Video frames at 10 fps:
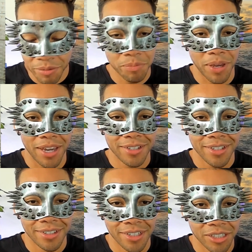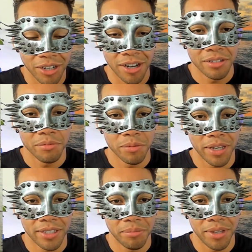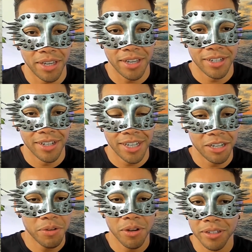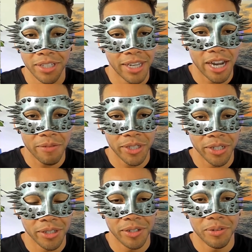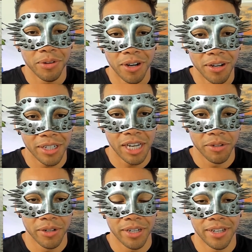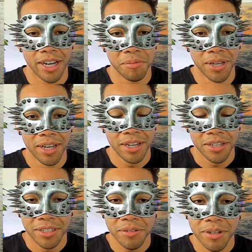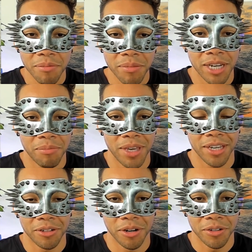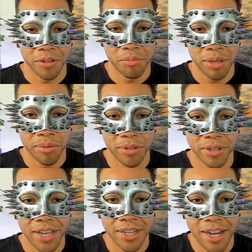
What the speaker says: space is such an awesome space to be in. And if we all take care of each other, we're all going to have a great time. Don't come in and make it harder on people. And